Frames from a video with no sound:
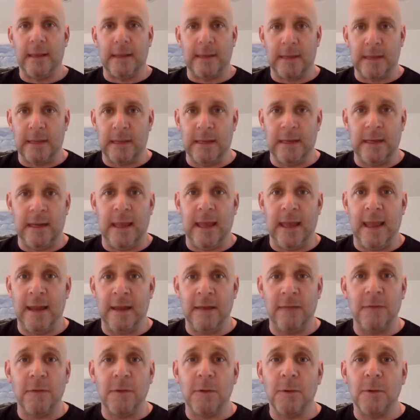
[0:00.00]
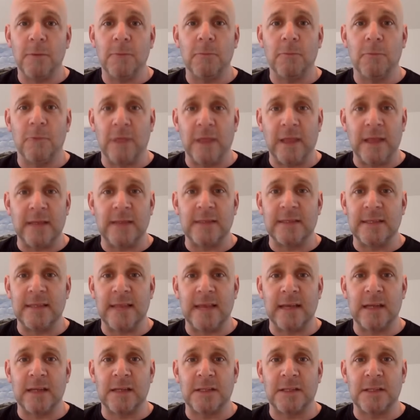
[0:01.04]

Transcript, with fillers: Can any of you relate to that